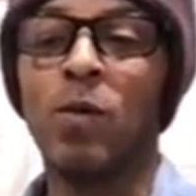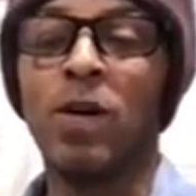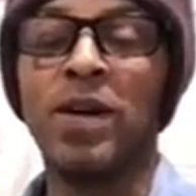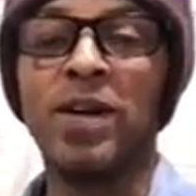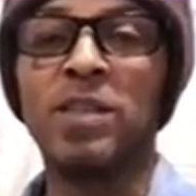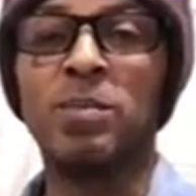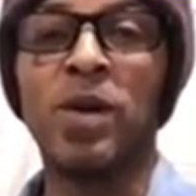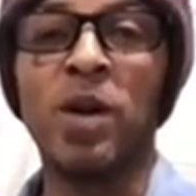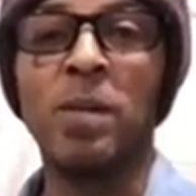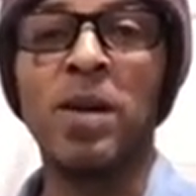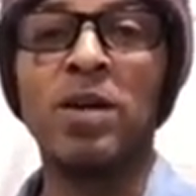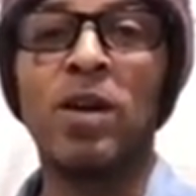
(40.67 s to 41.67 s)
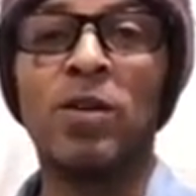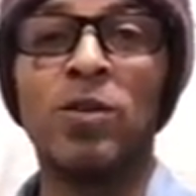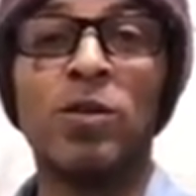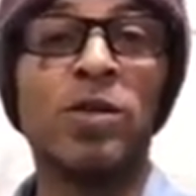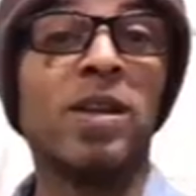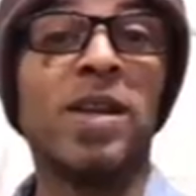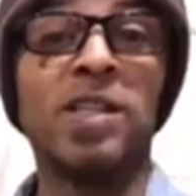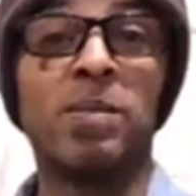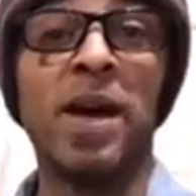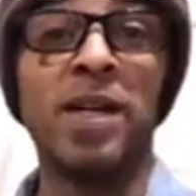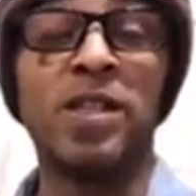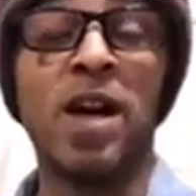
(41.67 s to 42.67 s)
want to experiment on doing a lace
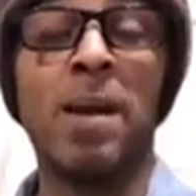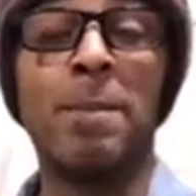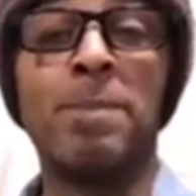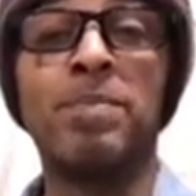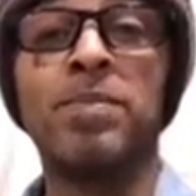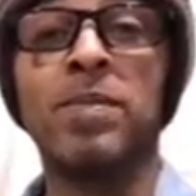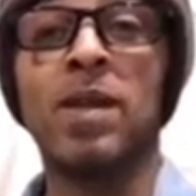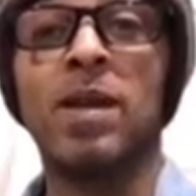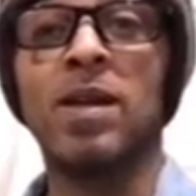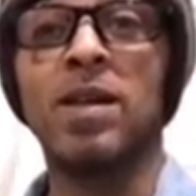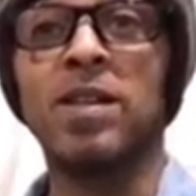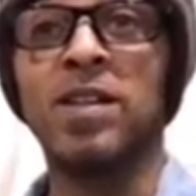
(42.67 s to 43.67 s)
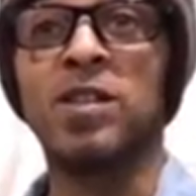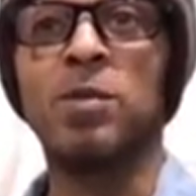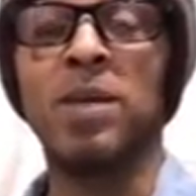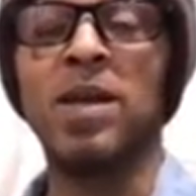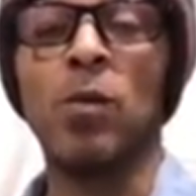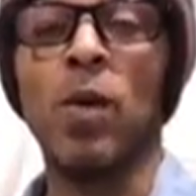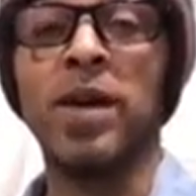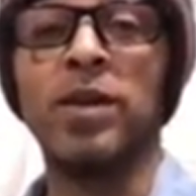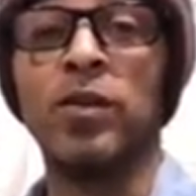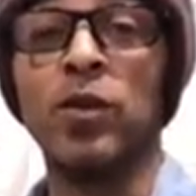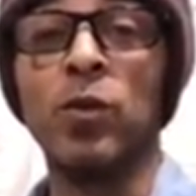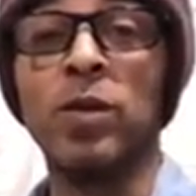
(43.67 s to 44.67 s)
paint job, this would be the way to
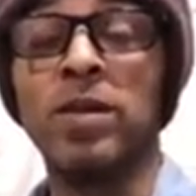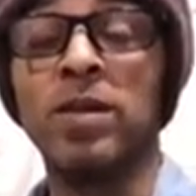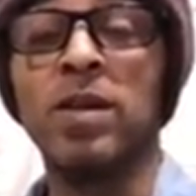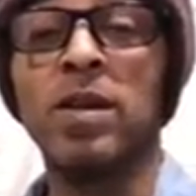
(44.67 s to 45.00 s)
do it.